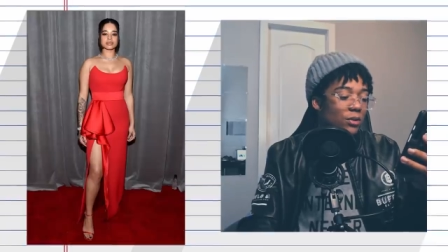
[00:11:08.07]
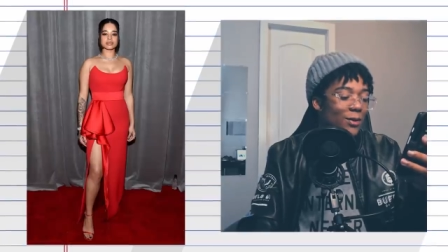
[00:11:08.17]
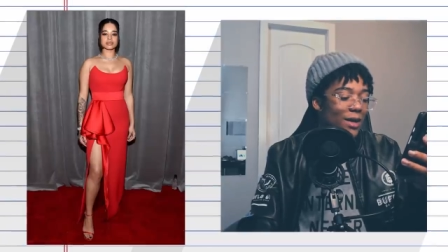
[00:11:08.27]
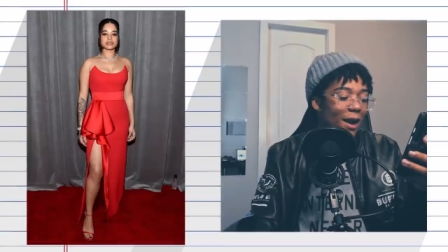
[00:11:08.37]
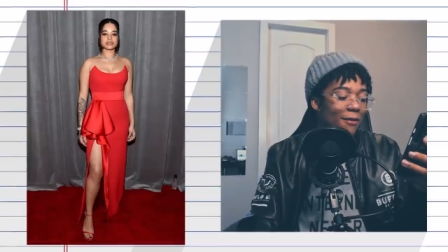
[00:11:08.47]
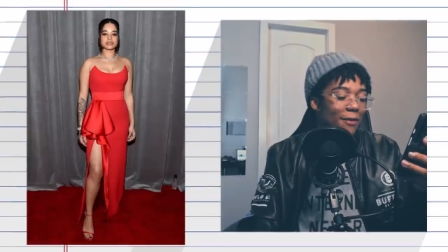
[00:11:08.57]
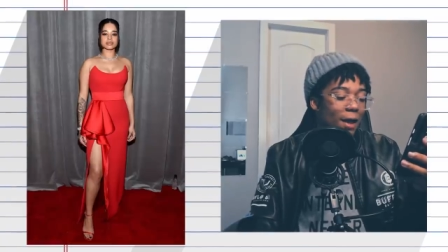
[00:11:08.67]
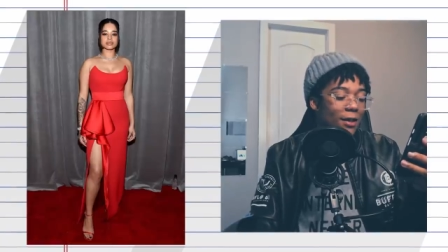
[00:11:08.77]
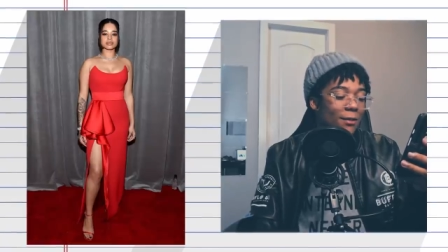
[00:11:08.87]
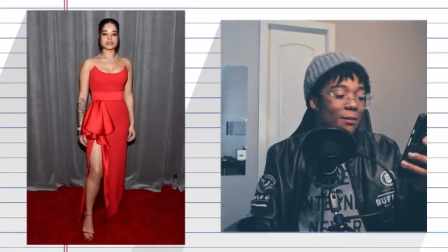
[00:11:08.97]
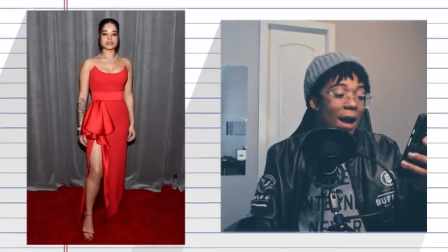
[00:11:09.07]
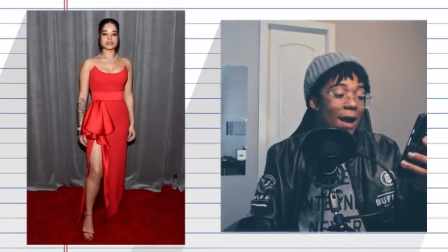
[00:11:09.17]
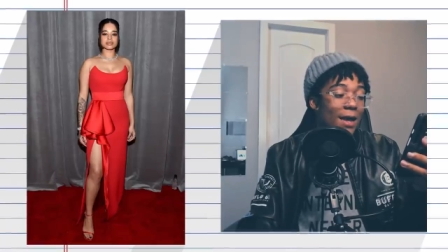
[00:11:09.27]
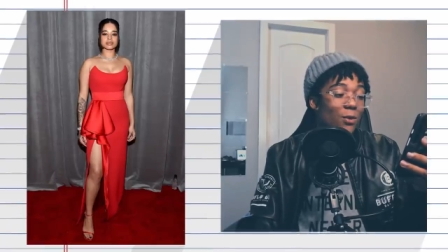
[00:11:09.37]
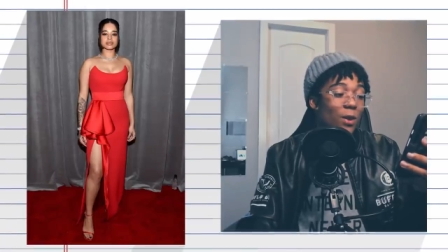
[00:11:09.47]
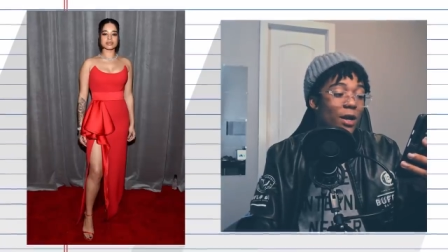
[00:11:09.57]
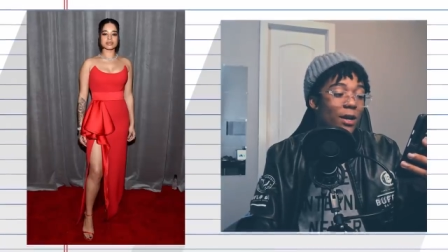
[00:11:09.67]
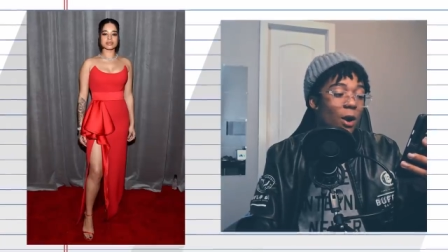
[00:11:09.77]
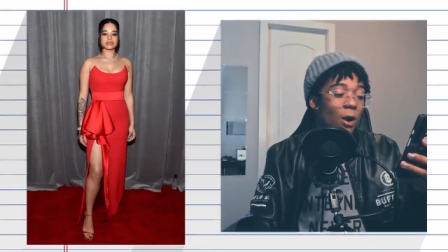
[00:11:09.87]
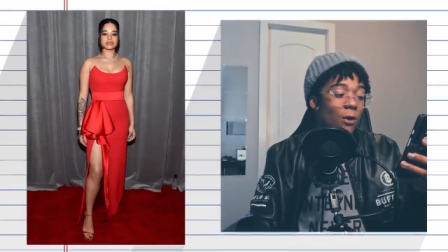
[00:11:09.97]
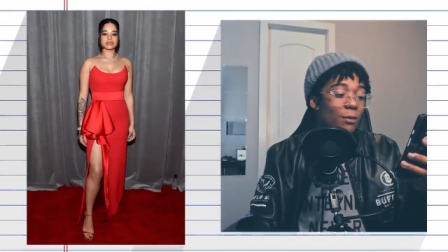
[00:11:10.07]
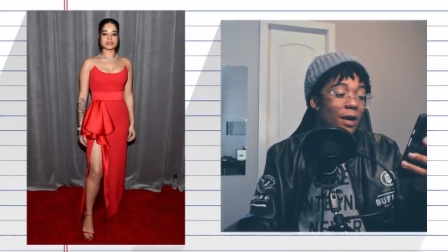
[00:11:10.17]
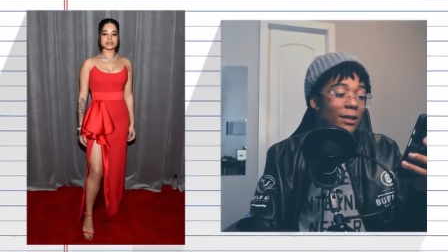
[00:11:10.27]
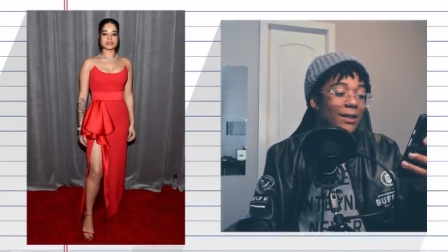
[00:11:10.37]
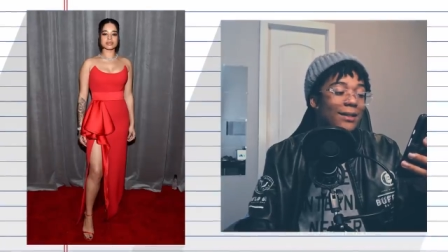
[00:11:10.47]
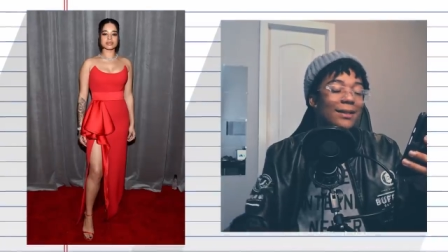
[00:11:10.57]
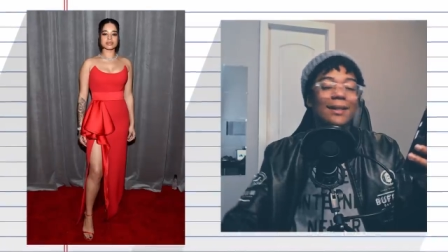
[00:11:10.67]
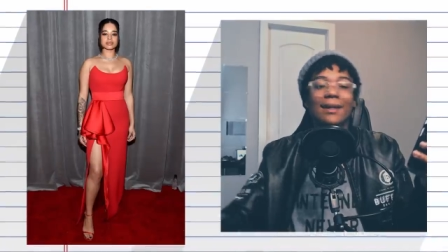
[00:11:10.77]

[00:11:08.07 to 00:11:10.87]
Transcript: Here we have Ella Mai wearing Armani.